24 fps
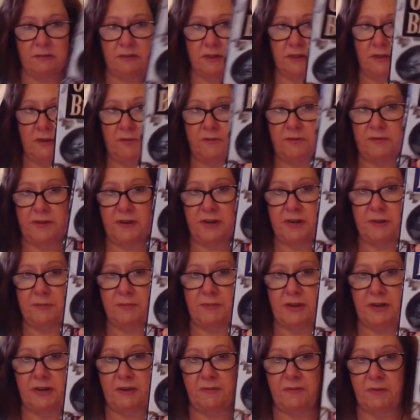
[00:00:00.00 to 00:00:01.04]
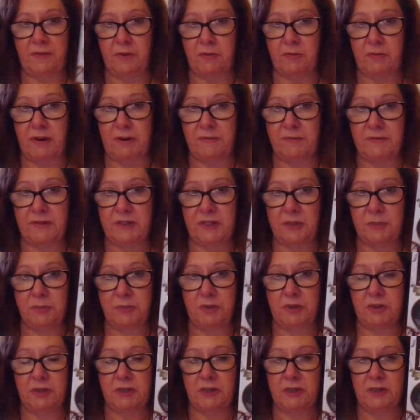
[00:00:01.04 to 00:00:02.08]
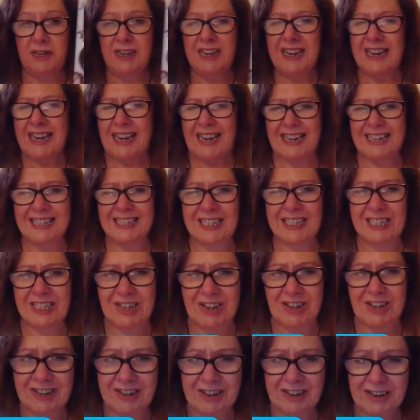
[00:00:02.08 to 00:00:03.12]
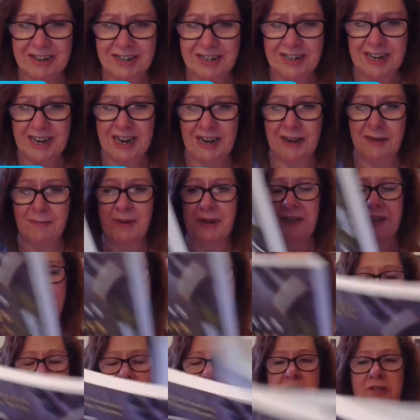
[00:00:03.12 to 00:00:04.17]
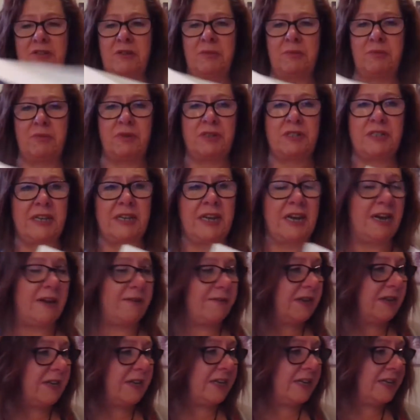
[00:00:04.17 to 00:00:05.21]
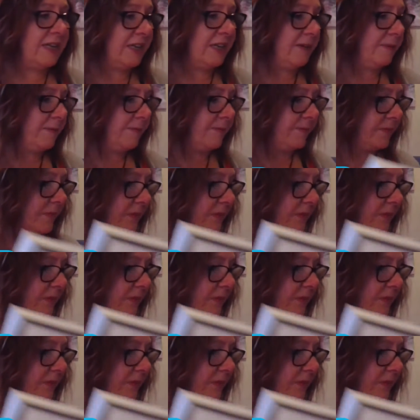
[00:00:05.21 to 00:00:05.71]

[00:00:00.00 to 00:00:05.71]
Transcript: So for anybody, for a reference book, any Scott Cunningham, I think is a good book to have. I like him.